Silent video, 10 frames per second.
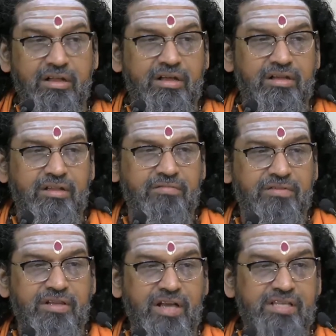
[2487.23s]
If
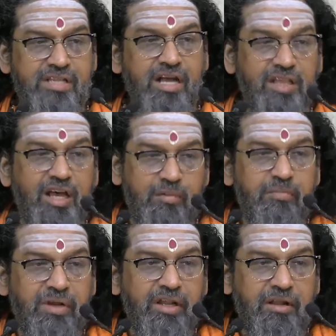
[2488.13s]
he has adharma
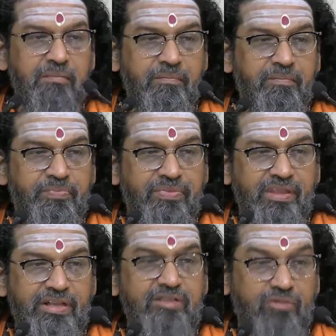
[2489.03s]
in him,
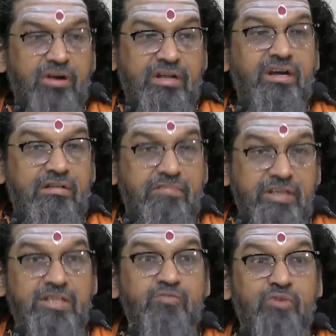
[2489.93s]
he is not
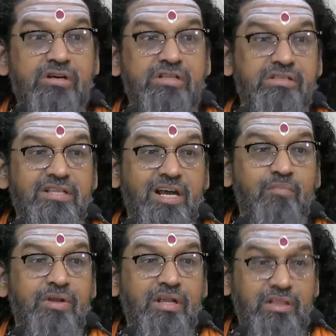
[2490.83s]
convinced what is dharma
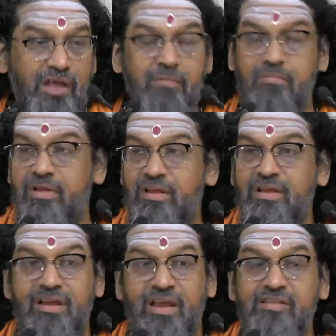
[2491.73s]
and adharma,
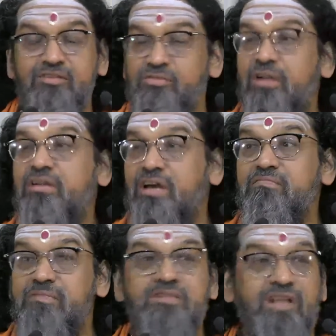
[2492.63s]
and he is not
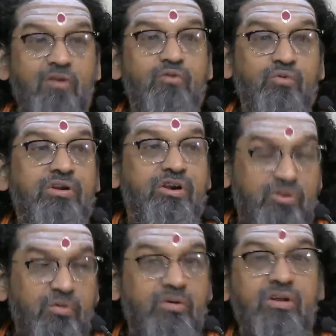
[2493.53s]
convinced how to
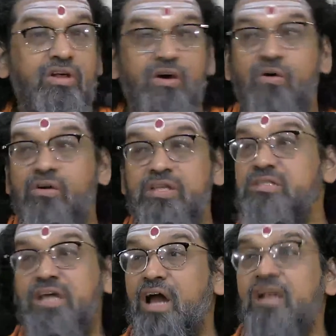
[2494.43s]
control, or he is
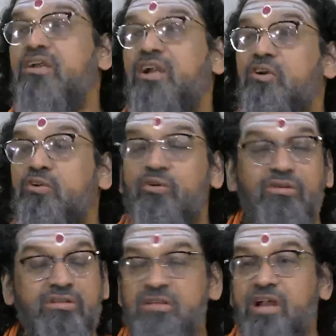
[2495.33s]

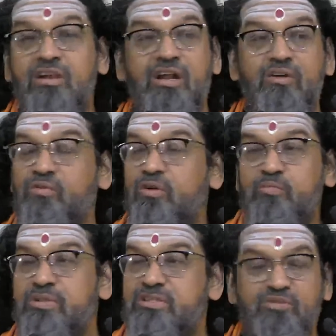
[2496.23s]
uncontrolled
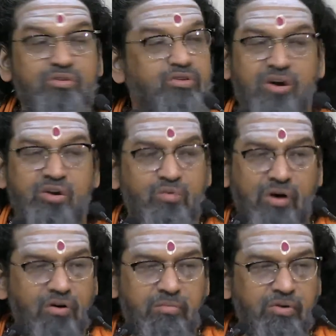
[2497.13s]
person should not go
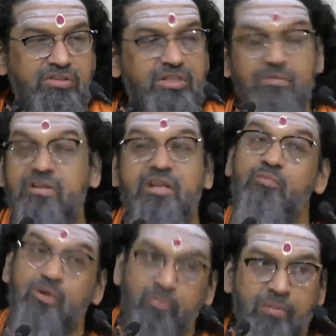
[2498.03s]
out because he will create
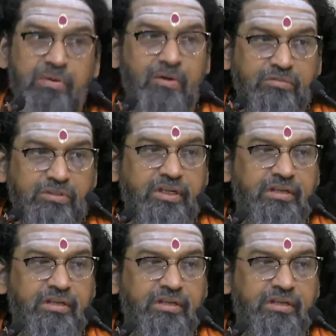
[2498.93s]
more problem outside.